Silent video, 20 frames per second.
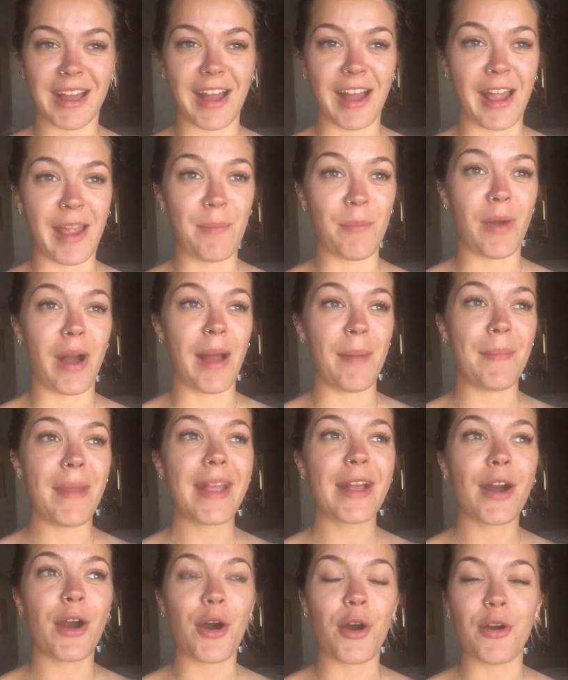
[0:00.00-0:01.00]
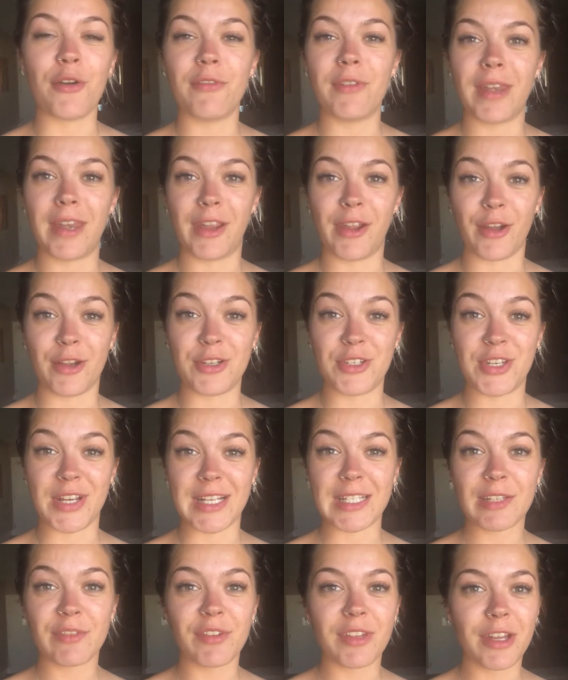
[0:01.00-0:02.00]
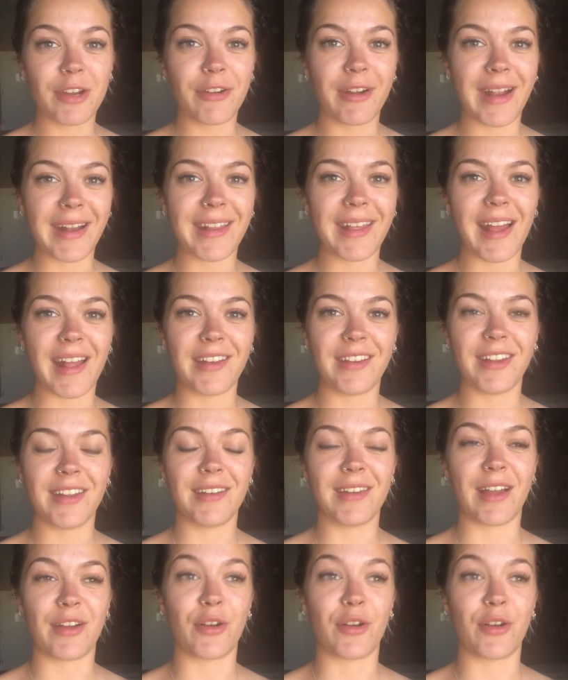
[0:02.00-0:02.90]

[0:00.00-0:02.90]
I might make a whole video just for the Grand Canyon.